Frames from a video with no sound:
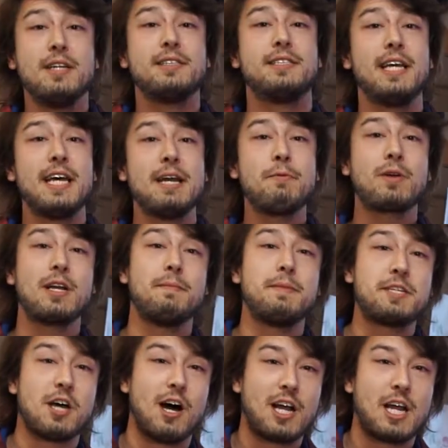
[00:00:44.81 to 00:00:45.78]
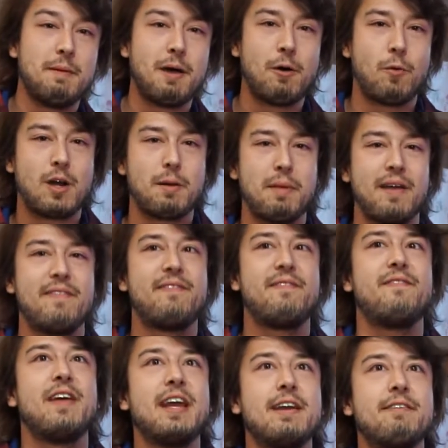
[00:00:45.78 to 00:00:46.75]
Today we're going to be talking about one of my
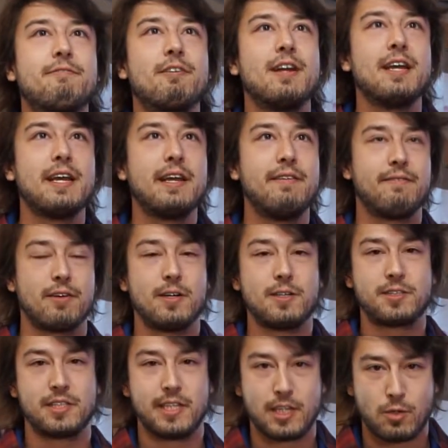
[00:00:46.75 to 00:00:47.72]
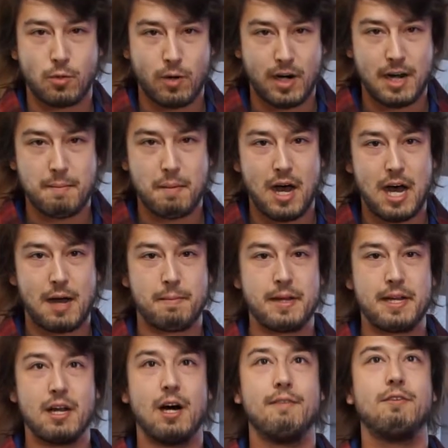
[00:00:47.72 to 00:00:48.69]
favorite inverts in the aquarium
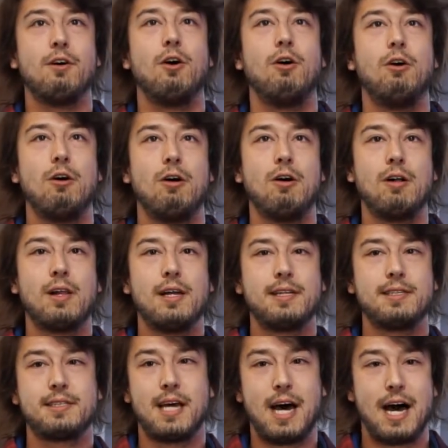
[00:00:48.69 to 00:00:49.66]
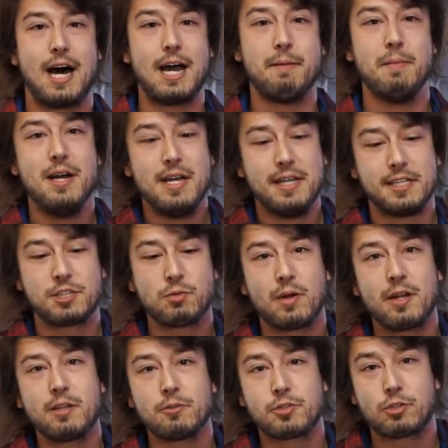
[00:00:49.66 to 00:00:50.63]
hobby of all time. This is one
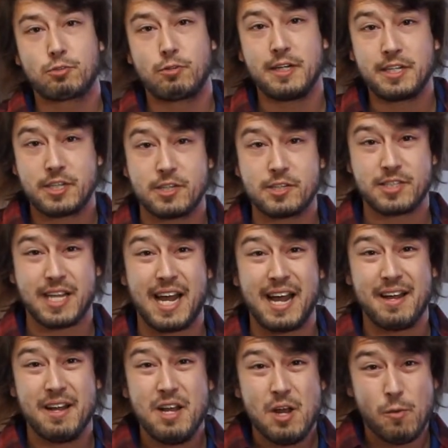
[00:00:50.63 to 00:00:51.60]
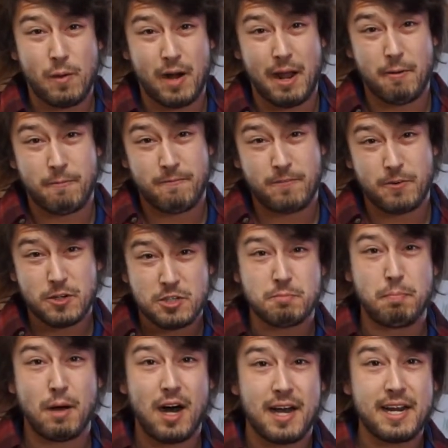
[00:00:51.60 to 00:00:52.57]
of those creatures that when I first
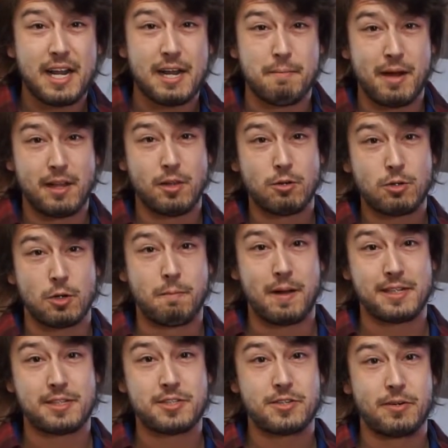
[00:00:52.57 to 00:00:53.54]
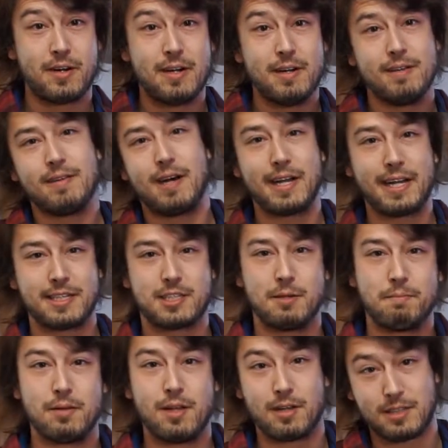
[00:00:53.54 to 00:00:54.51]
bought it at my local pet store, I guess I'll
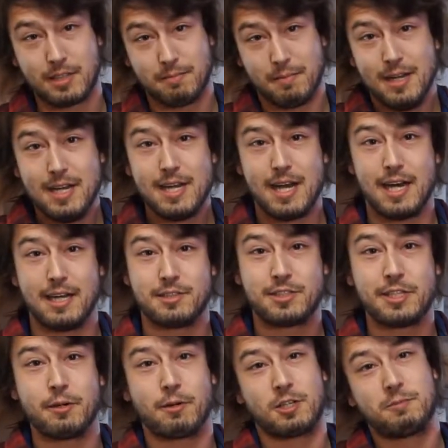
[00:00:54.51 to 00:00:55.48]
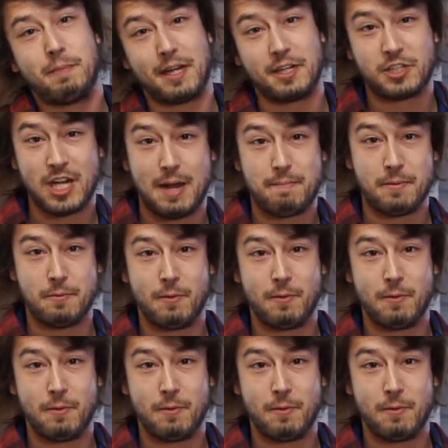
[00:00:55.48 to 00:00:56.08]
plug them, Seahorse Pet Shop in